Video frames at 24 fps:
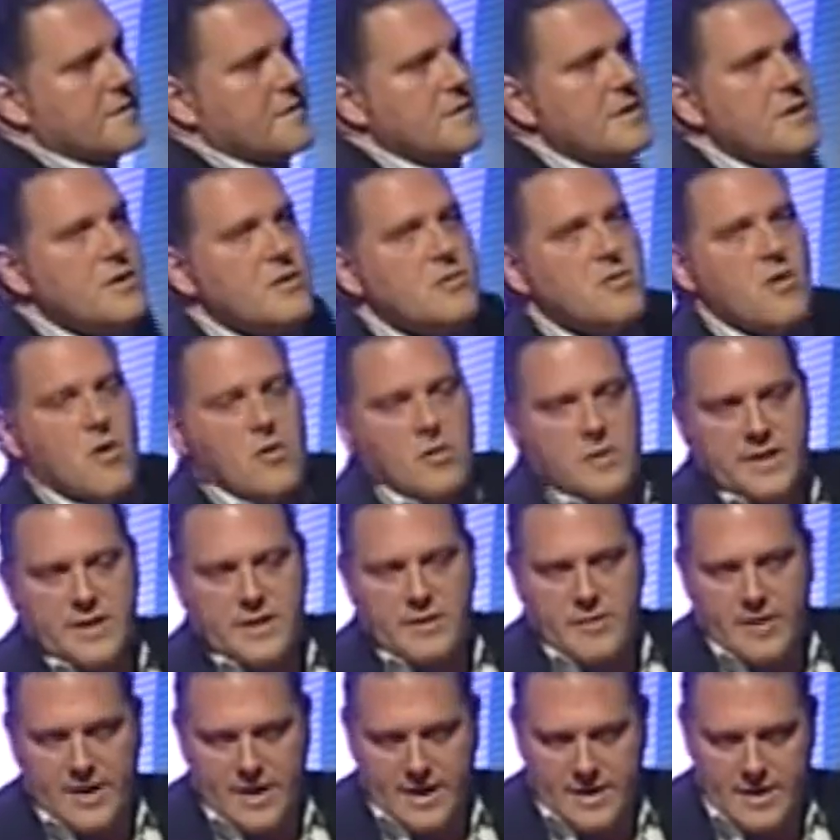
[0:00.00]
the new holy
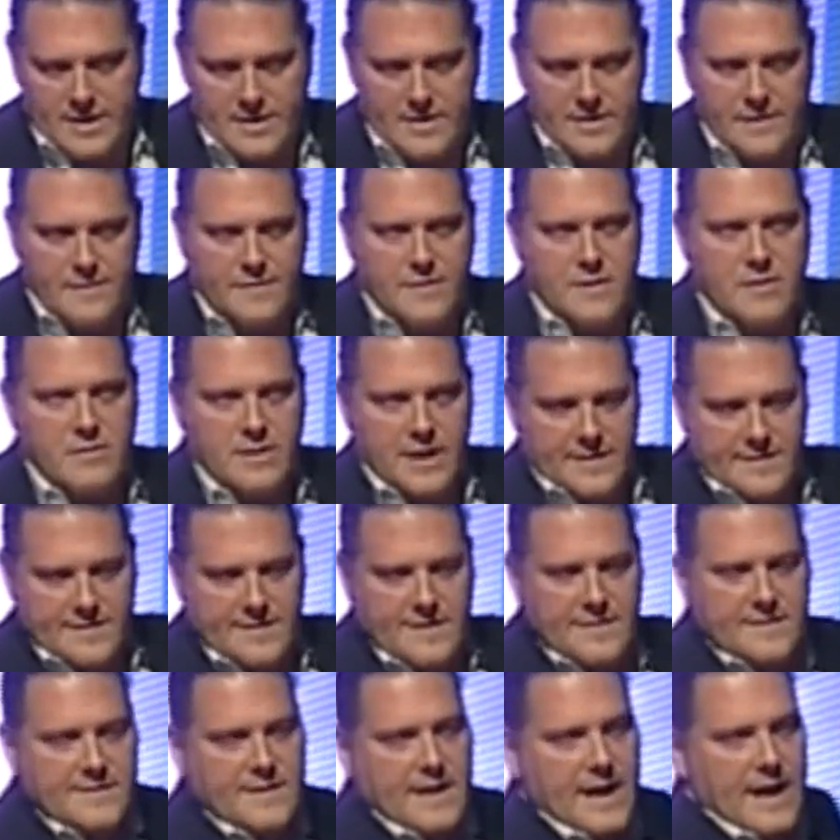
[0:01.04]
grail if you look at
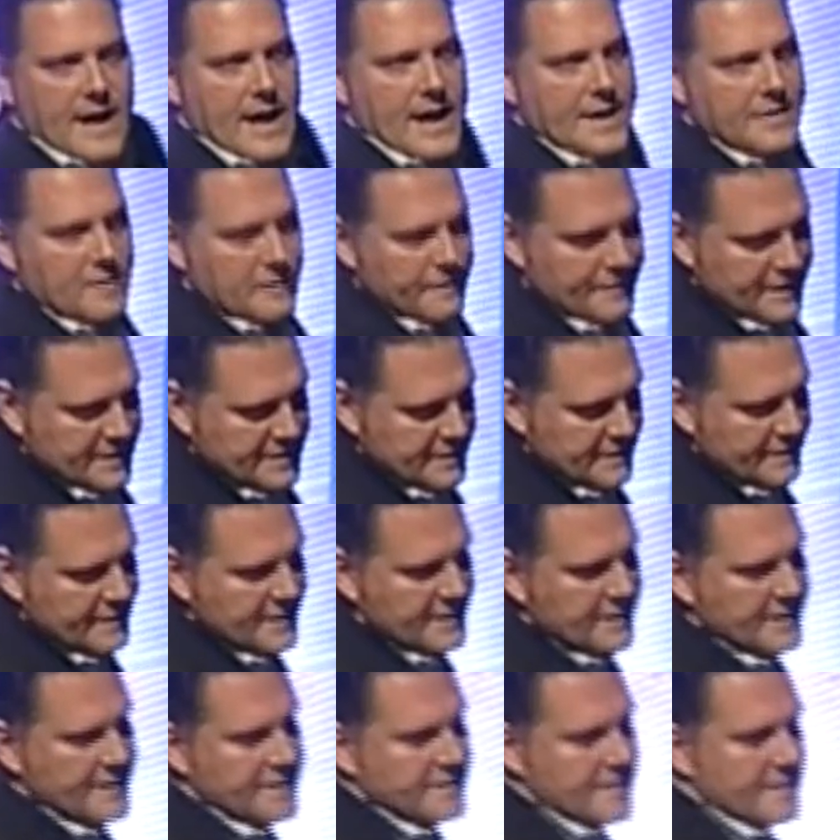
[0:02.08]
these kind of
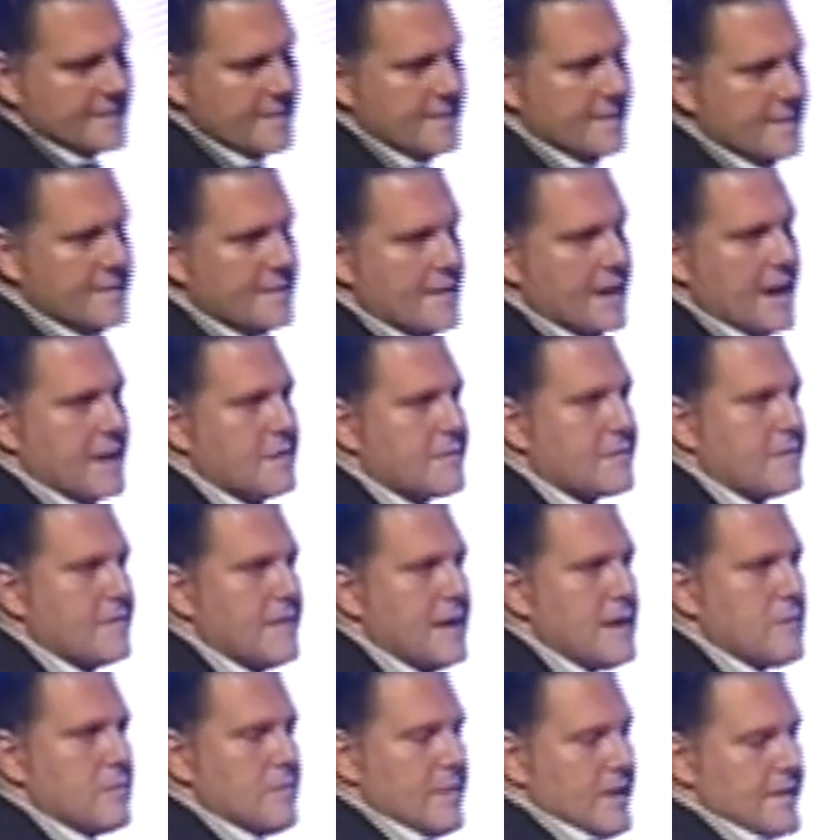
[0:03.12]
activities and these kind of
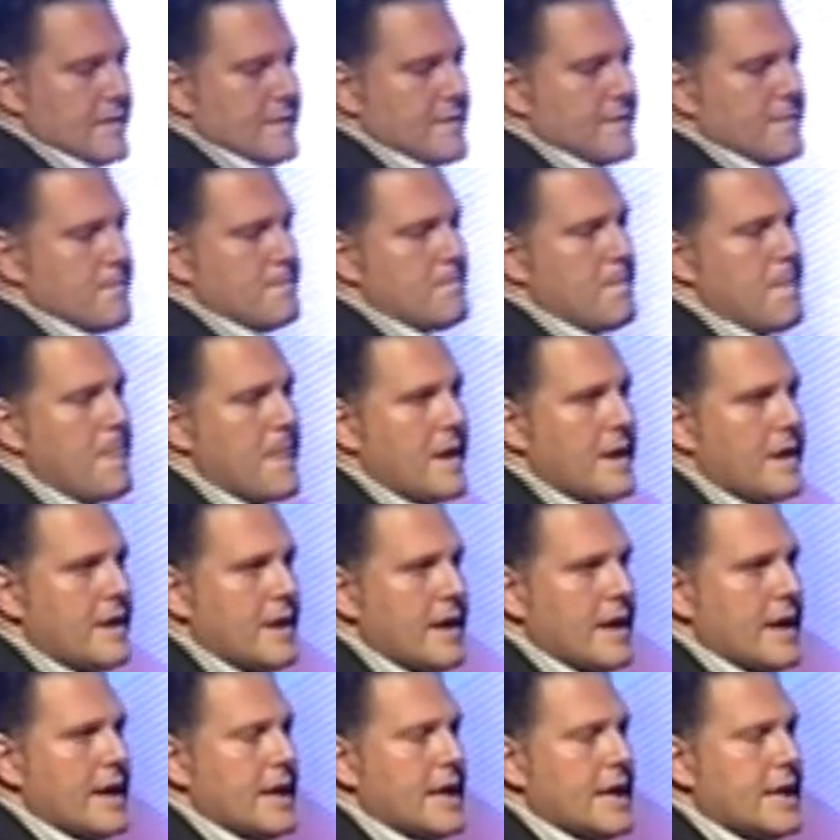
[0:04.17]
developments?
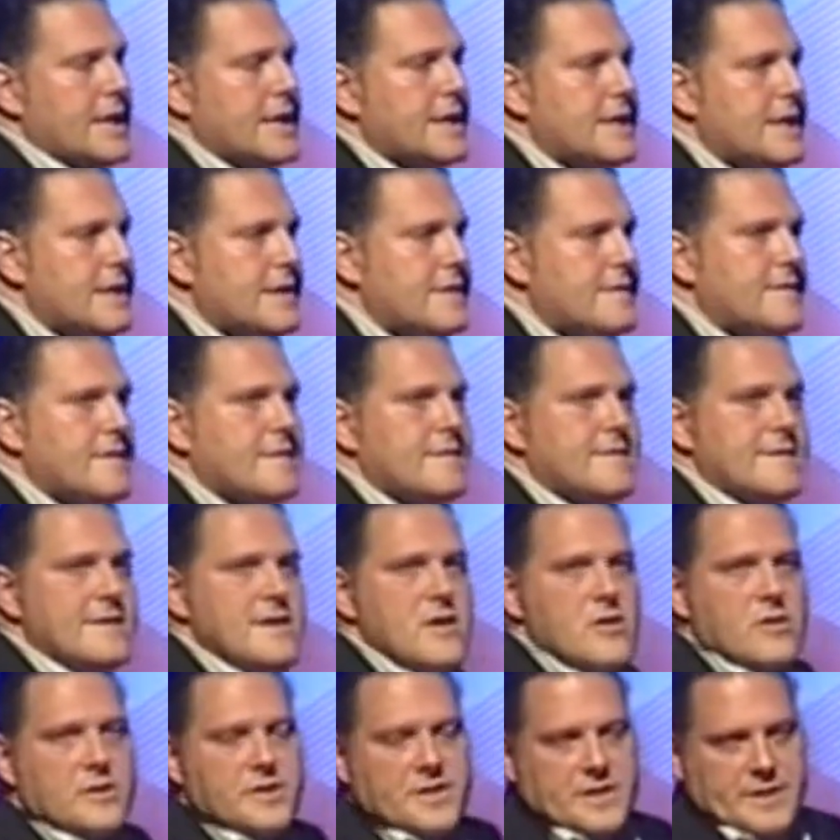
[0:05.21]
It is the
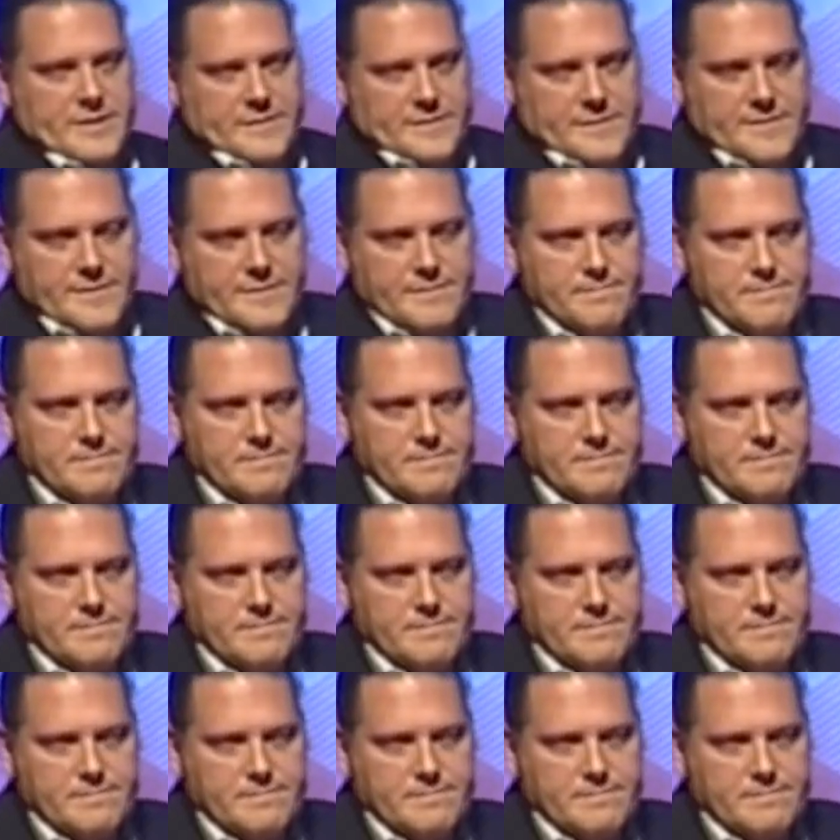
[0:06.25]
audience.